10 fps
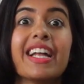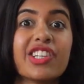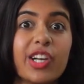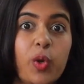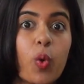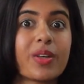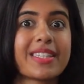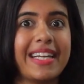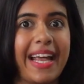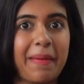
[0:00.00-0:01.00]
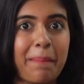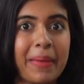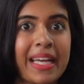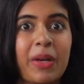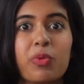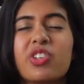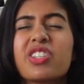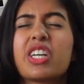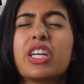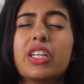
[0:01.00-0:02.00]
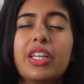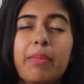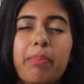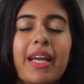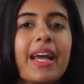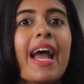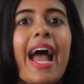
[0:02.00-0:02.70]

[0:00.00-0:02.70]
and she looks like me, which is creepy.